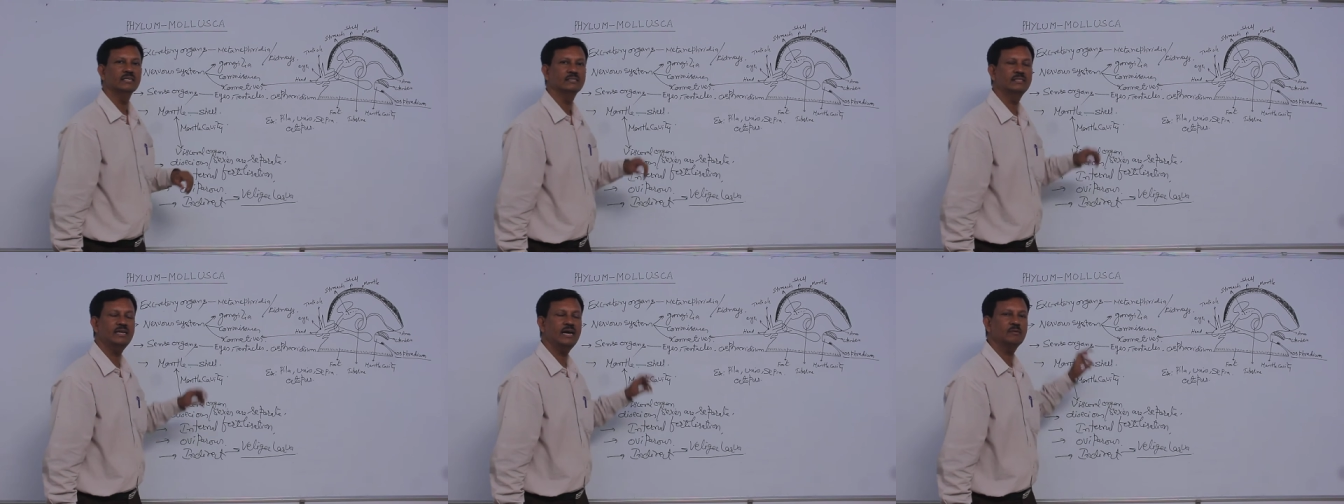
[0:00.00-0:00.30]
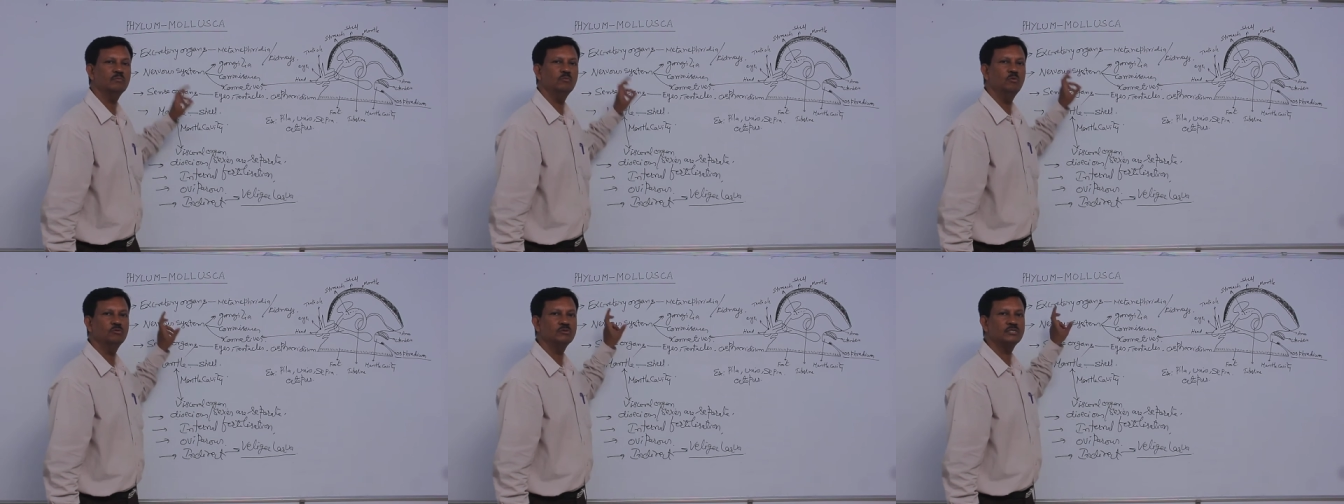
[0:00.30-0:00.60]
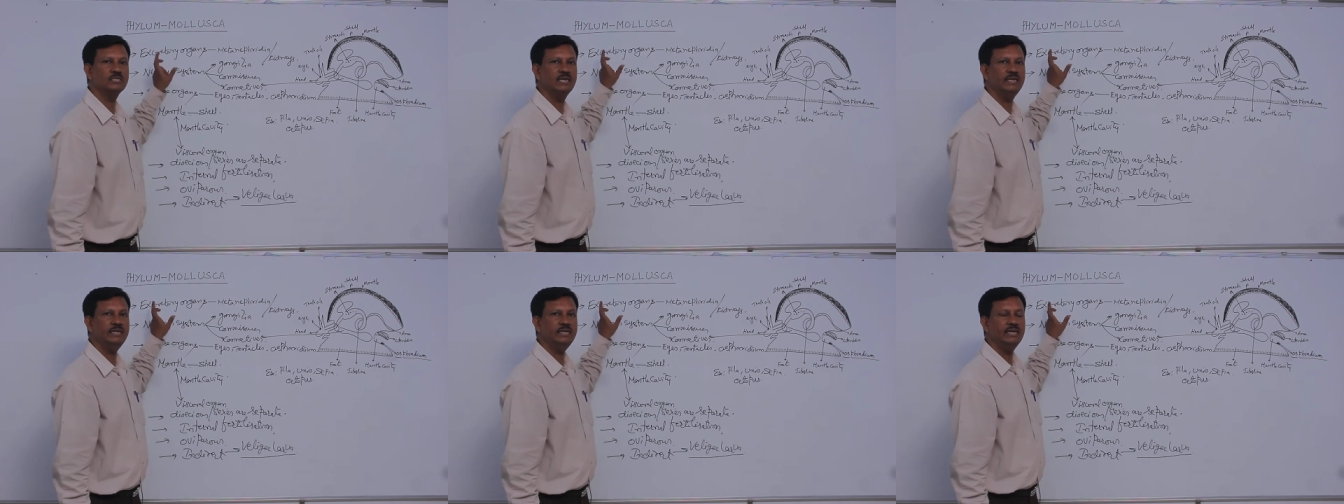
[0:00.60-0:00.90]
They are
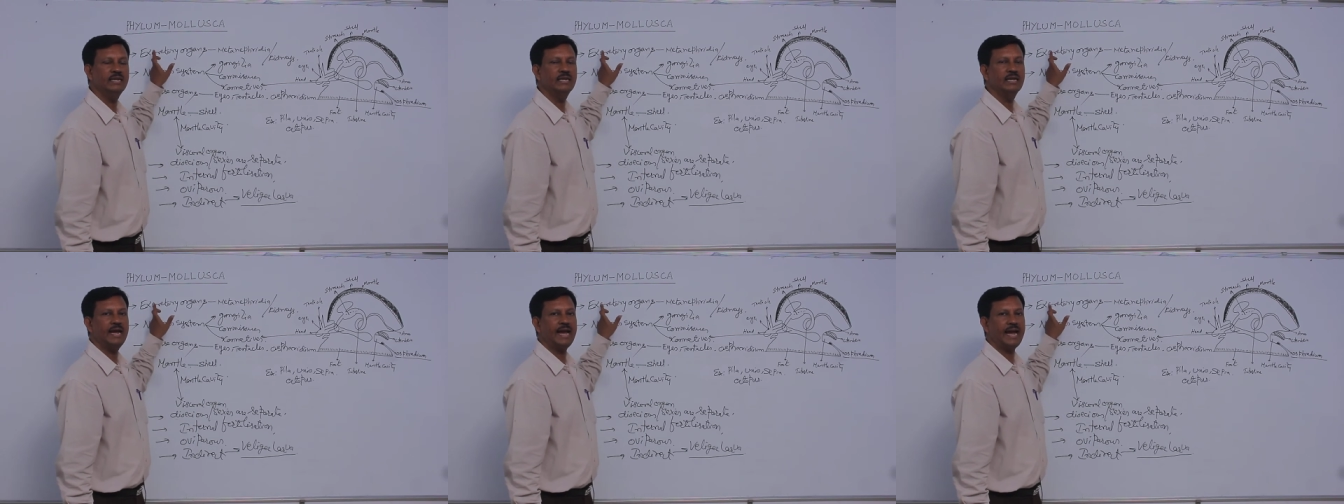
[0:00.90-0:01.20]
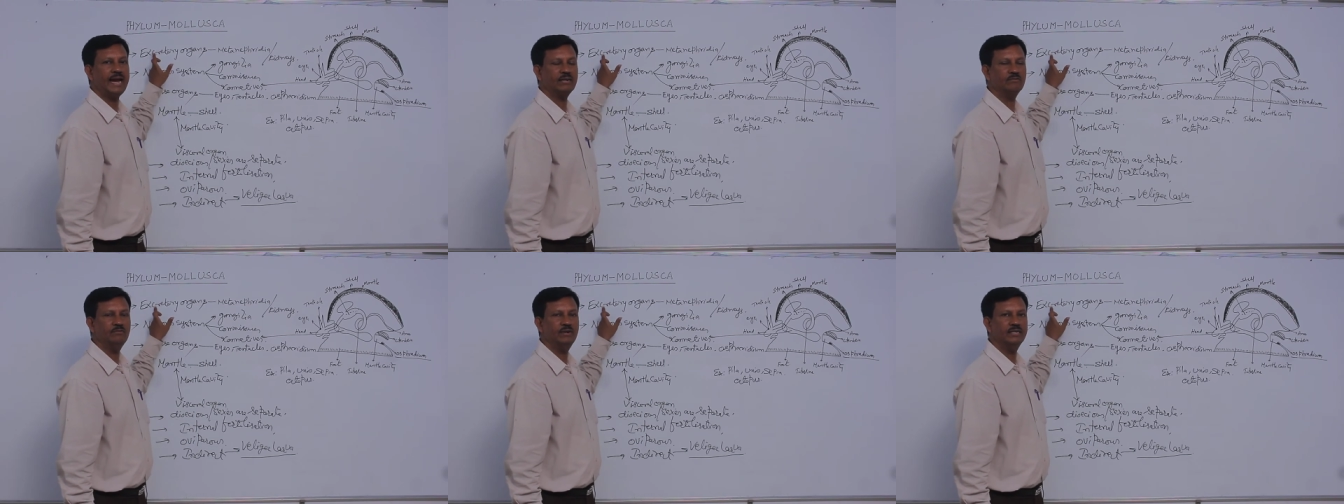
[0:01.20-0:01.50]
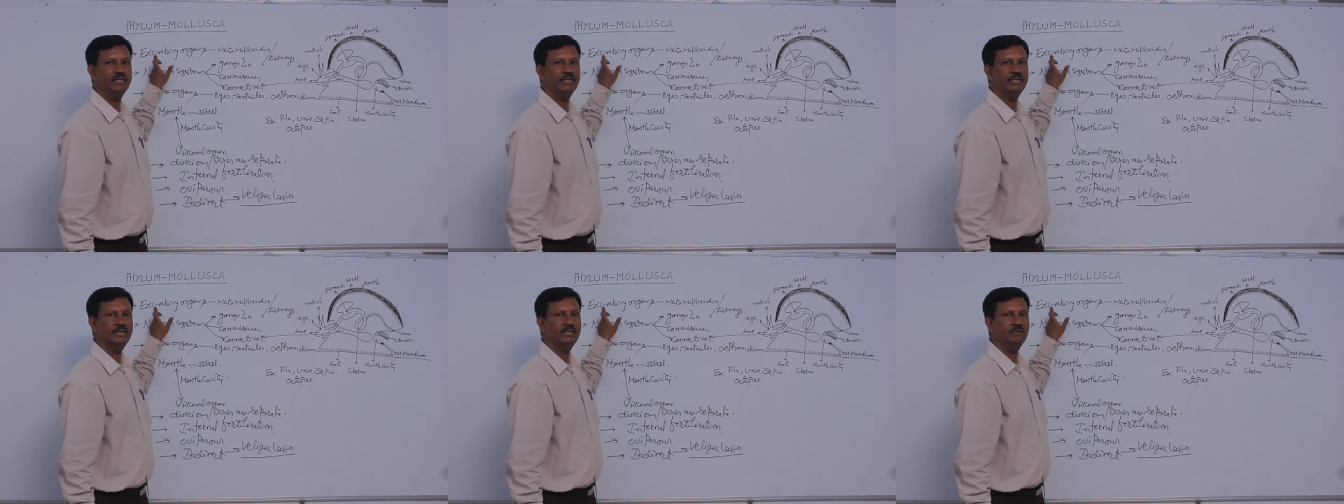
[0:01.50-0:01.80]
mostly
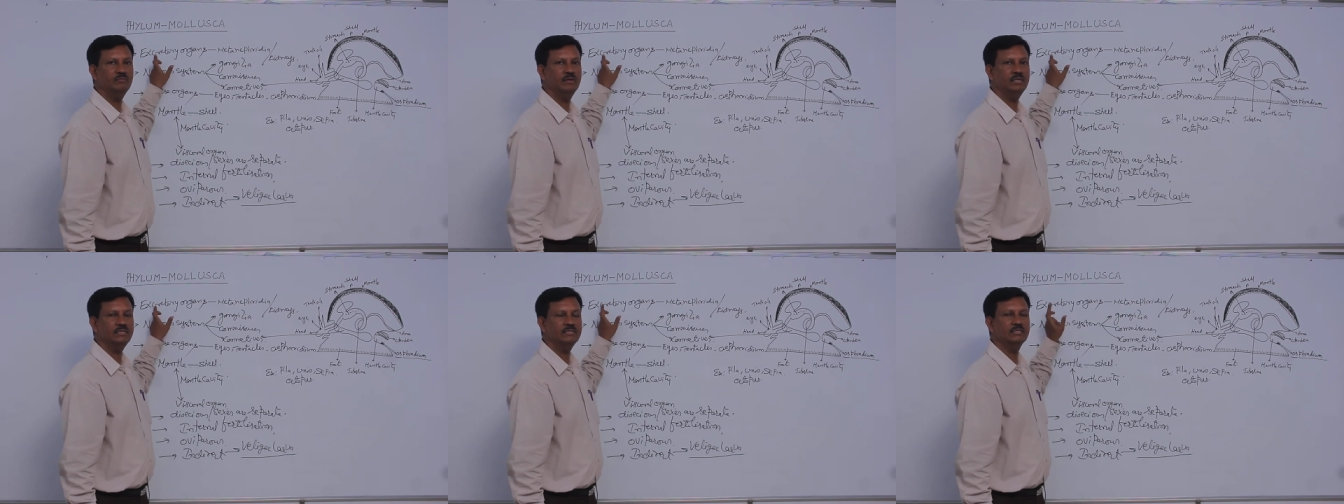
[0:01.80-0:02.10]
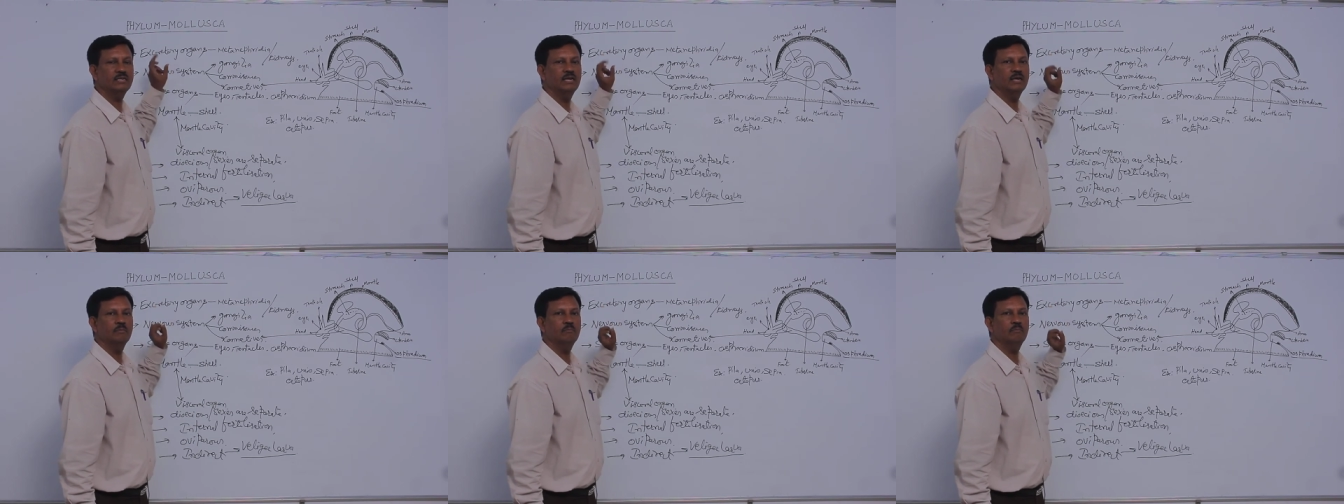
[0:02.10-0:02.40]
aquatic animals,